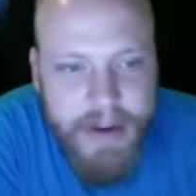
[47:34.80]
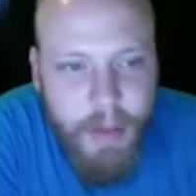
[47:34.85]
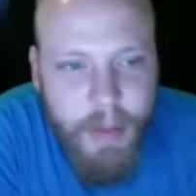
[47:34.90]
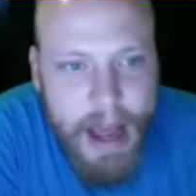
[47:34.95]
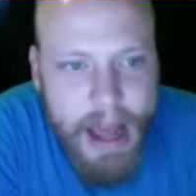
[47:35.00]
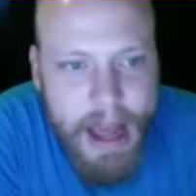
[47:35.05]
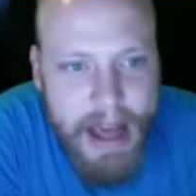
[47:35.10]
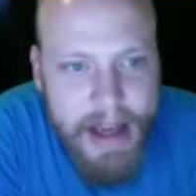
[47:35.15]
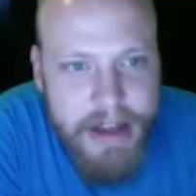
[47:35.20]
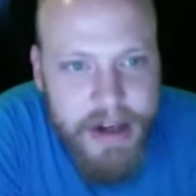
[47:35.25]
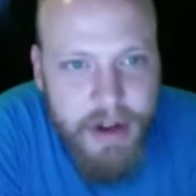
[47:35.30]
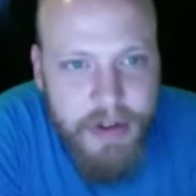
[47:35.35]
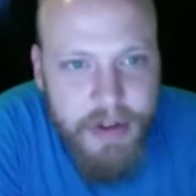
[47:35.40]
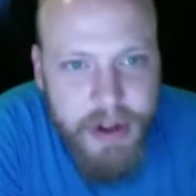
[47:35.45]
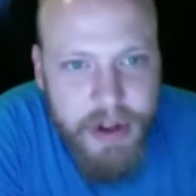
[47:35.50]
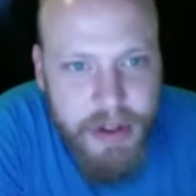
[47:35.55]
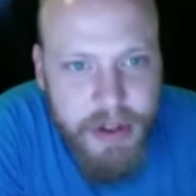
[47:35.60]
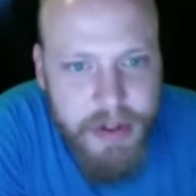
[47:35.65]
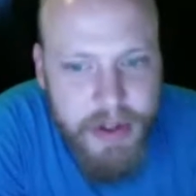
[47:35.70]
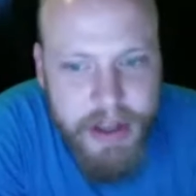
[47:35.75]
mob
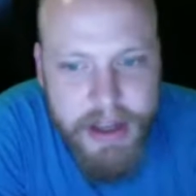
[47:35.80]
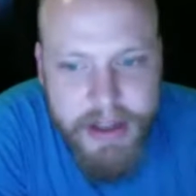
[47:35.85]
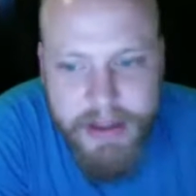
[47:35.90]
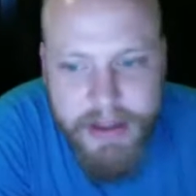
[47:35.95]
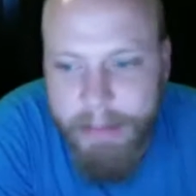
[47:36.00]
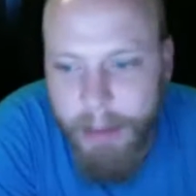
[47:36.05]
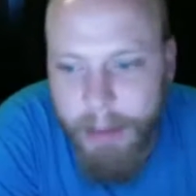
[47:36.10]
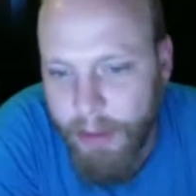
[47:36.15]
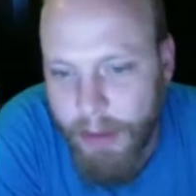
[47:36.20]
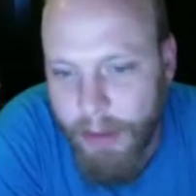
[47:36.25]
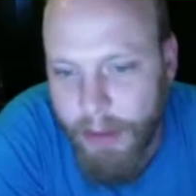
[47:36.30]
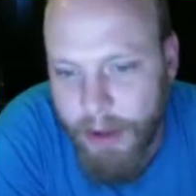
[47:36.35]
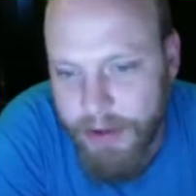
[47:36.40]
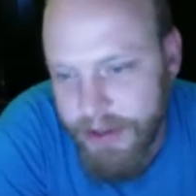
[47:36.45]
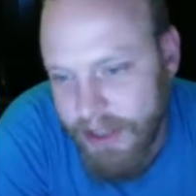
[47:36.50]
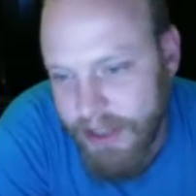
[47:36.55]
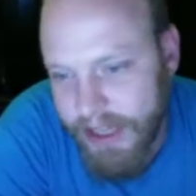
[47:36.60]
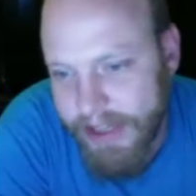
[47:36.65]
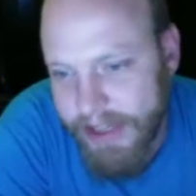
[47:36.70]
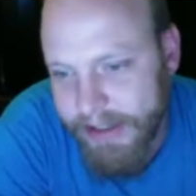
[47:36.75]
almost kills
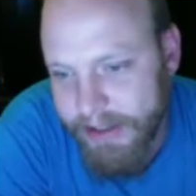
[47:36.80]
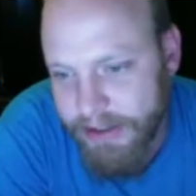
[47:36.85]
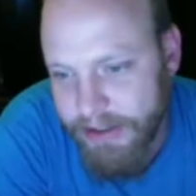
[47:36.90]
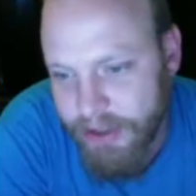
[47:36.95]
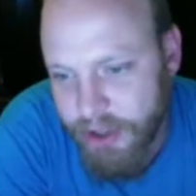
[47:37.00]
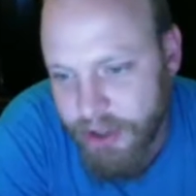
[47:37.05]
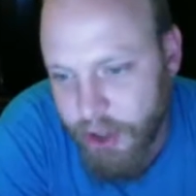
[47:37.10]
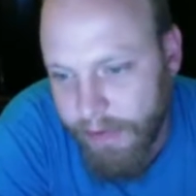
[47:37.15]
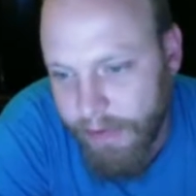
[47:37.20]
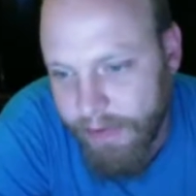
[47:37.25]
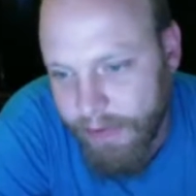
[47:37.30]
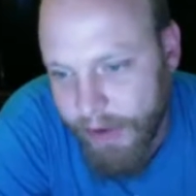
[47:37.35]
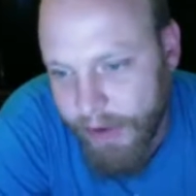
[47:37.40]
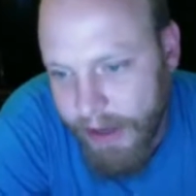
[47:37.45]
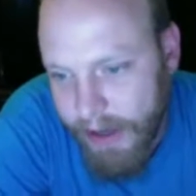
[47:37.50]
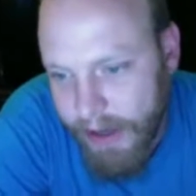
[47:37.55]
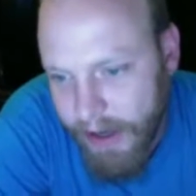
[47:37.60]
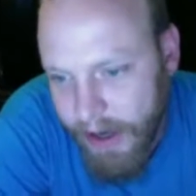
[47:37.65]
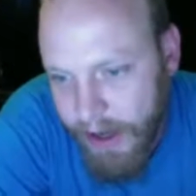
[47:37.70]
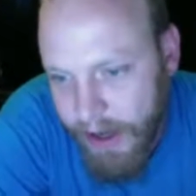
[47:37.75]
Joffrey. The
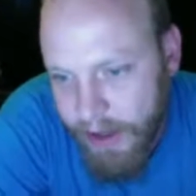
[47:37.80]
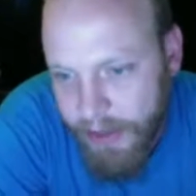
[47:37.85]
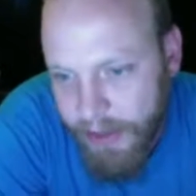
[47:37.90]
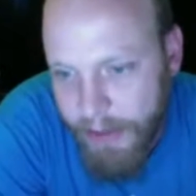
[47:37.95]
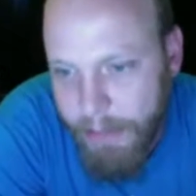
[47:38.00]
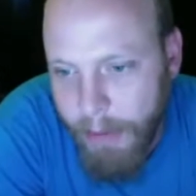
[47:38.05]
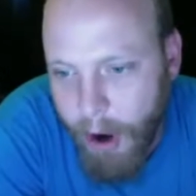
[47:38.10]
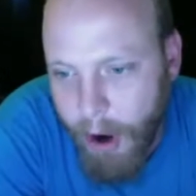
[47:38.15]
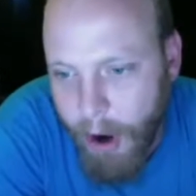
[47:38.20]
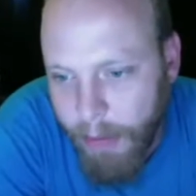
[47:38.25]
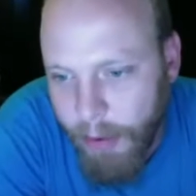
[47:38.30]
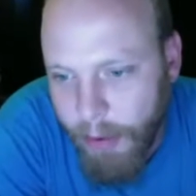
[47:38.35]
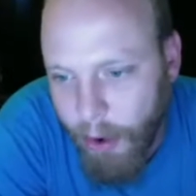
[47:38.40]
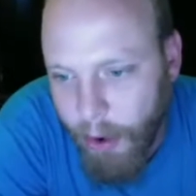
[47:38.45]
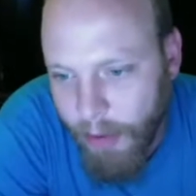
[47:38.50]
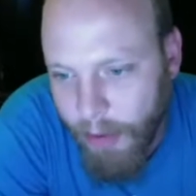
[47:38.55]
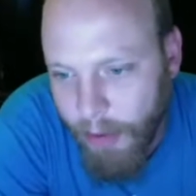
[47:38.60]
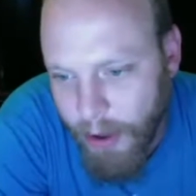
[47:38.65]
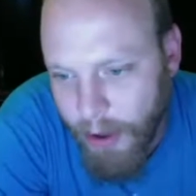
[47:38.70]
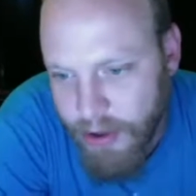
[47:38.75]
mob
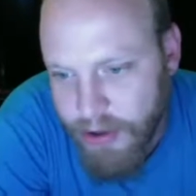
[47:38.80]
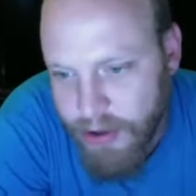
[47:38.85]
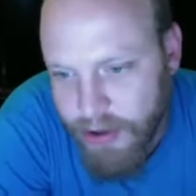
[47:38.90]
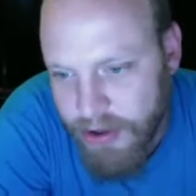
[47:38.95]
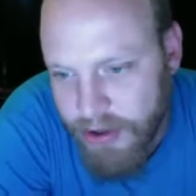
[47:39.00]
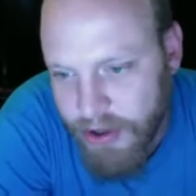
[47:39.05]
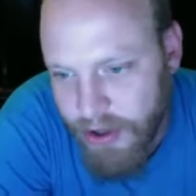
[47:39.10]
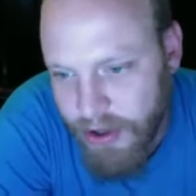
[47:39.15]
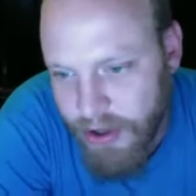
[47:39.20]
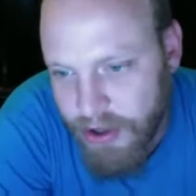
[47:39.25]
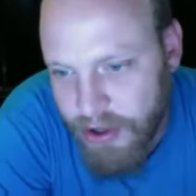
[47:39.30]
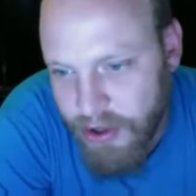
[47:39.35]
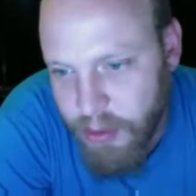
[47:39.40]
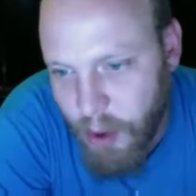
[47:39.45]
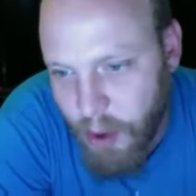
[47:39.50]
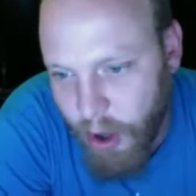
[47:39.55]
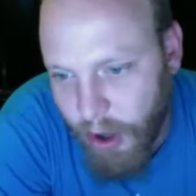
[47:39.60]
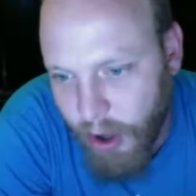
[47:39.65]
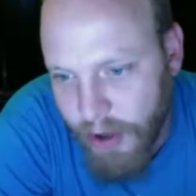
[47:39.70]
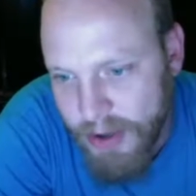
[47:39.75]
almost sort of swallows
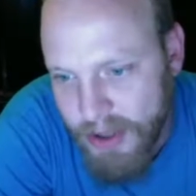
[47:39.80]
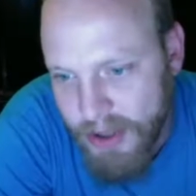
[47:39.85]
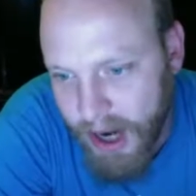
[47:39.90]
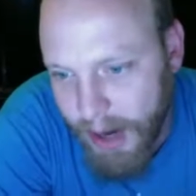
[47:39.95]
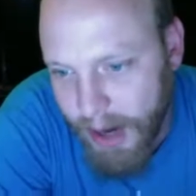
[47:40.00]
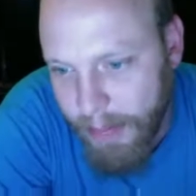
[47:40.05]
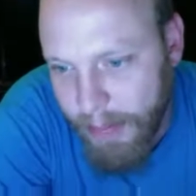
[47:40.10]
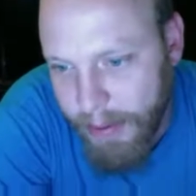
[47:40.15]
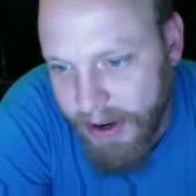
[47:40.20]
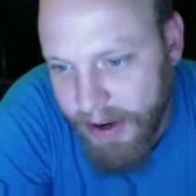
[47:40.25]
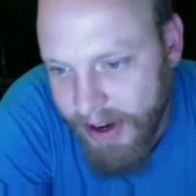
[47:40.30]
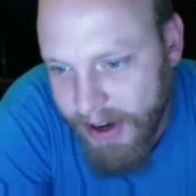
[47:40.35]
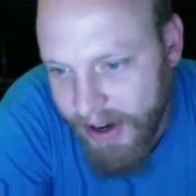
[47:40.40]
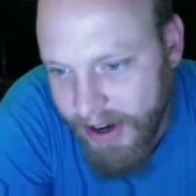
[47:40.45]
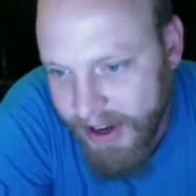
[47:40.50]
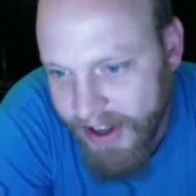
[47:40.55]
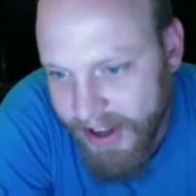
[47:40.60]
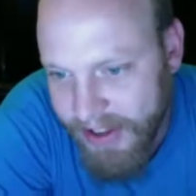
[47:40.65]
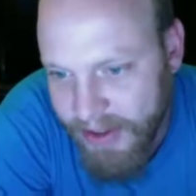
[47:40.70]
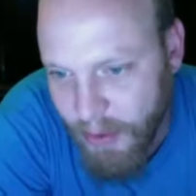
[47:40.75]
up
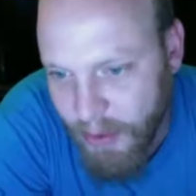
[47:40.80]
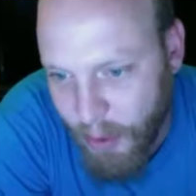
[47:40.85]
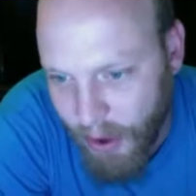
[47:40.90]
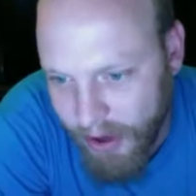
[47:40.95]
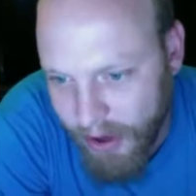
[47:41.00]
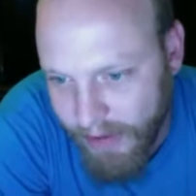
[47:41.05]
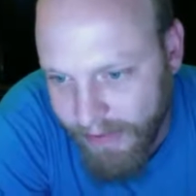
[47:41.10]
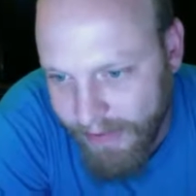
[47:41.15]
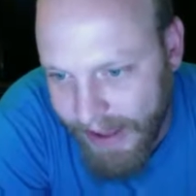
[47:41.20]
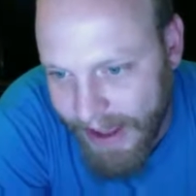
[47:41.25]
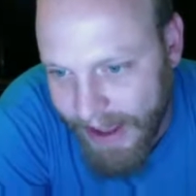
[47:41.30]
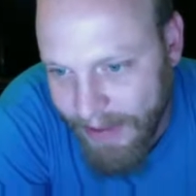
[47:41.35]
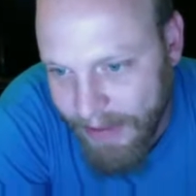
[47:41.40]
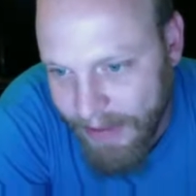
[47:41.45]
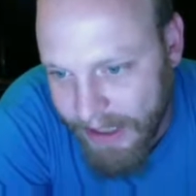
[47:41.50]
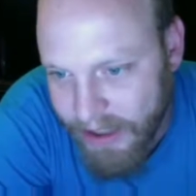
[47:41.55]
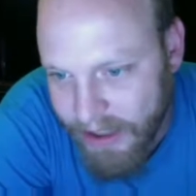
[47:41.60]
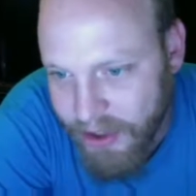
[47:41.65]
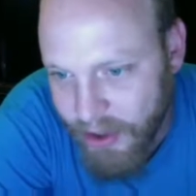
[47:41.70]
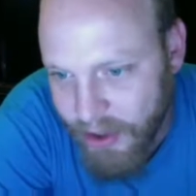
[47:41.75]
the royal
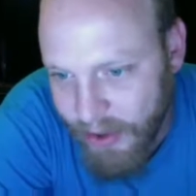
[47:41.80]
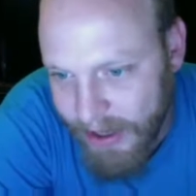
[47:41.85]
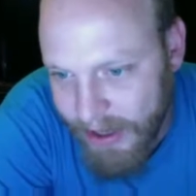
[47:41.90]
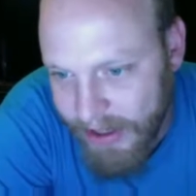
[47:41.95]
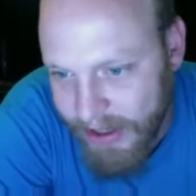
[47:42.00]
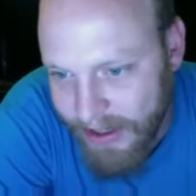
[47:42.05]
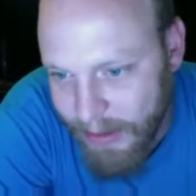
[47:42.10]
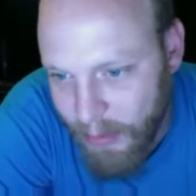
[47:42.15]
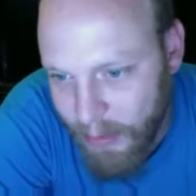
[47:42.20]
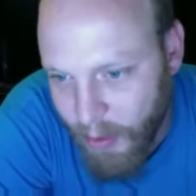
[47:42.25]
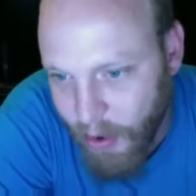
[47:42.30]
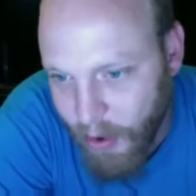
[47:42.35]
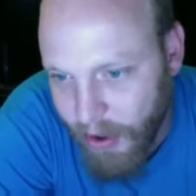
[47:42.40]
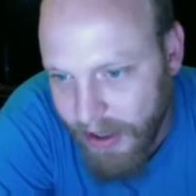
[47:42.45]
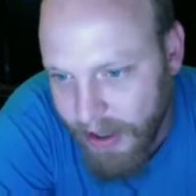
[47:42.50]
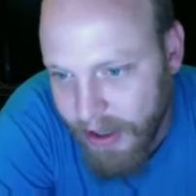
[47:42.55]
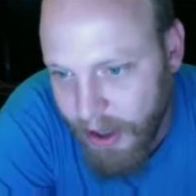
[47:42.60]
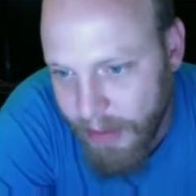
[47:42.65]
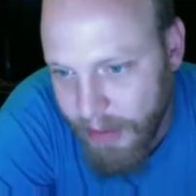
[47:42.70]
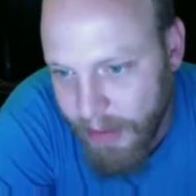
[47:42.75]
family during them
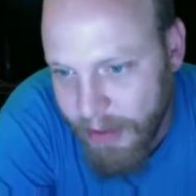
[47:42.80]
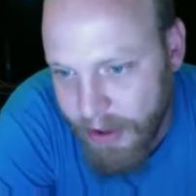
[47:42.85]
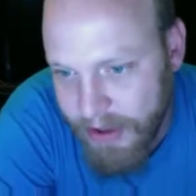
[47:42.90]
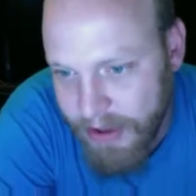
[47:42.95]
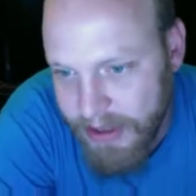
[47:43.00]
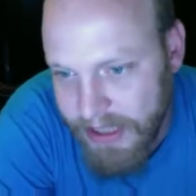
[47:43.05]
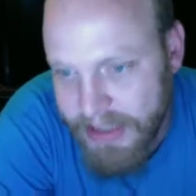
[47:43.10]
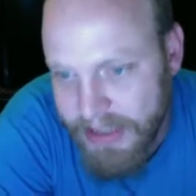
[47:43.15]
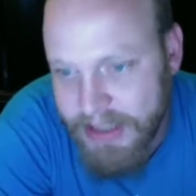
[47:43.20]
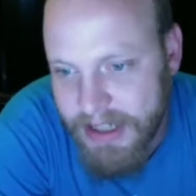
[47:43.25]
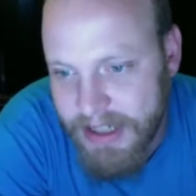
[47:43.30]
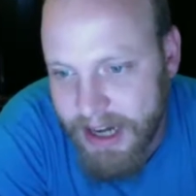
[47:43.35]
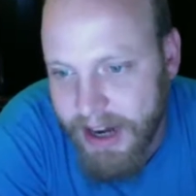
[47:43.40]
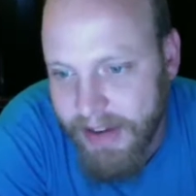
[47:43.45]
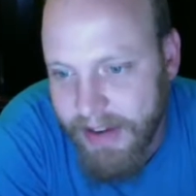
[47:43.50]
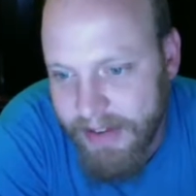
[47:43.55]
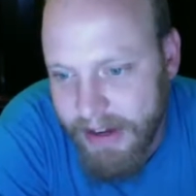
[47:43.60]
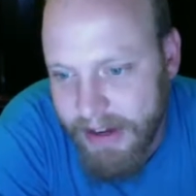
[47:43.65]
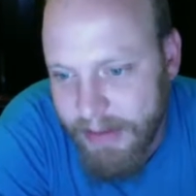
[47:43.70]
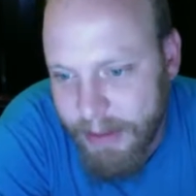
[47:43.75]
walking, because they're
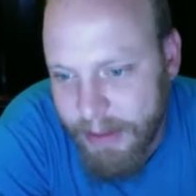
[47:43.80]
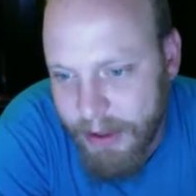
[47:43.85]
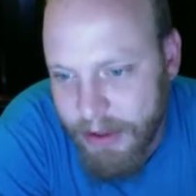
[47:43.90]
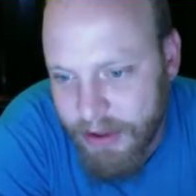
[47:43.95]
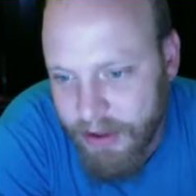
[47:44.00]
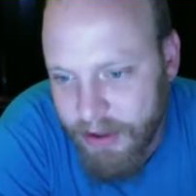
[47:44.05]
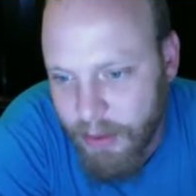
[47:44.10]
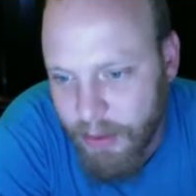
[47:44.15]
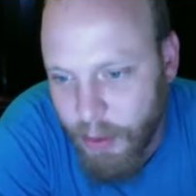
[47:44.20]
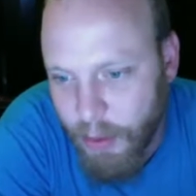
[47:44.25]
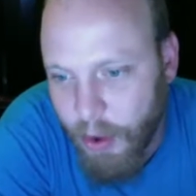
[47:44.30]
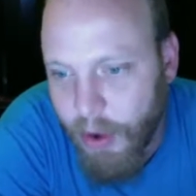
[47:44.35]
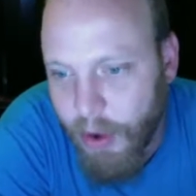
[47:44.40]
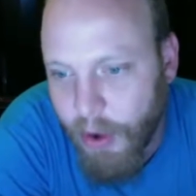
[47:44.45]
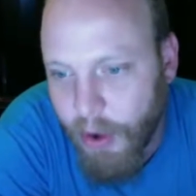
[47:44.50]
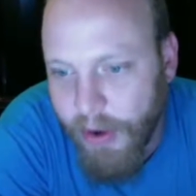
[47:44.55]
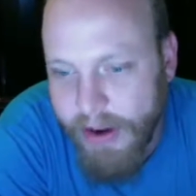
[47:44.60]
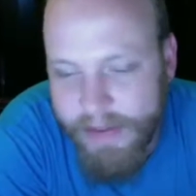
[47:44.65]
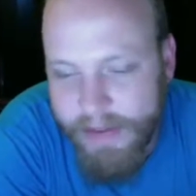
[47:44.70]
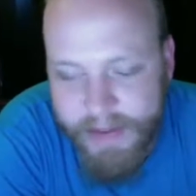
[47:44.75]
starving because of the war
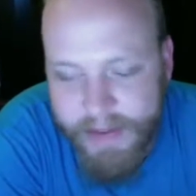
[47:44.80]
effort,